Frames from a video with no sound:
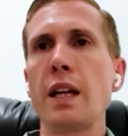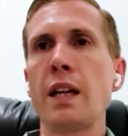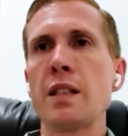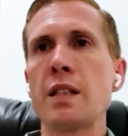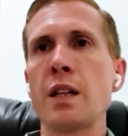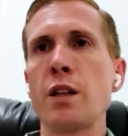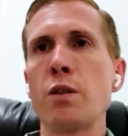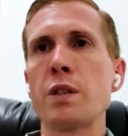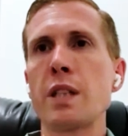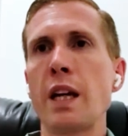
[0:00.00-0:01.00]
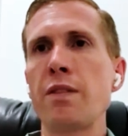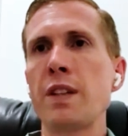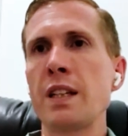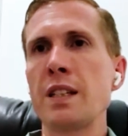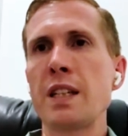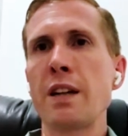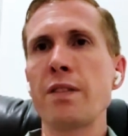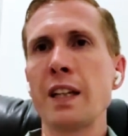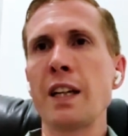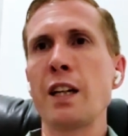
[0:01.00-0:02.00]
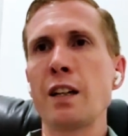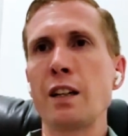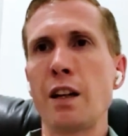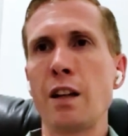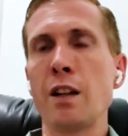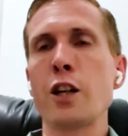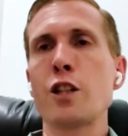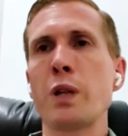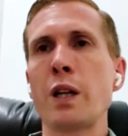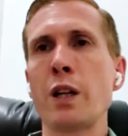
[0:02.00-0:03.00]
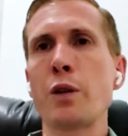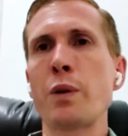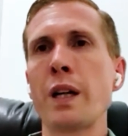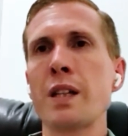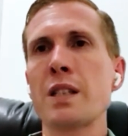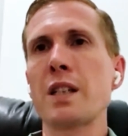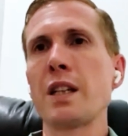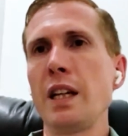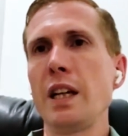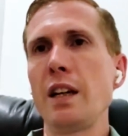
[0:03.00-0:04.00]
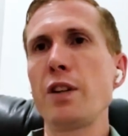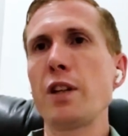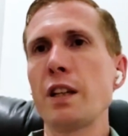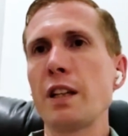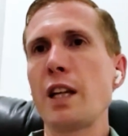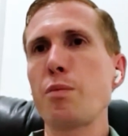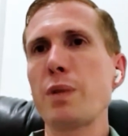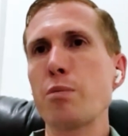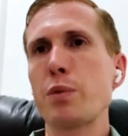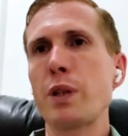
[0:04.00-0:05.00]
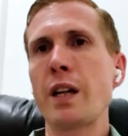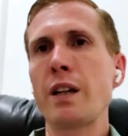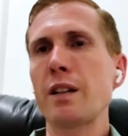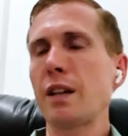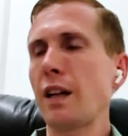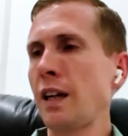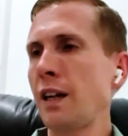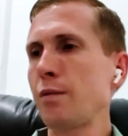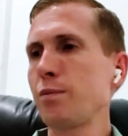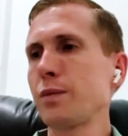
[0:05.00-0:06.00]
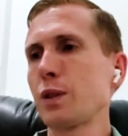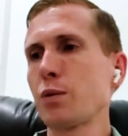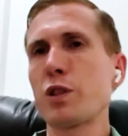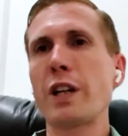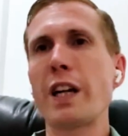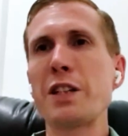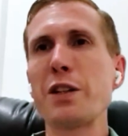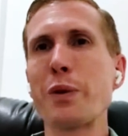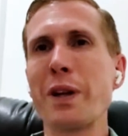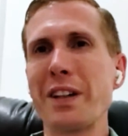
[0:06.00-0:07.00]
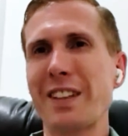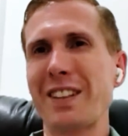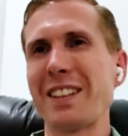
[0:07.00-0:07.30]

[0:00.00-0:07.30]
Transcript: And so safety is definitely a large prayer request. If you can keep us in prayer, we're trying to do the work.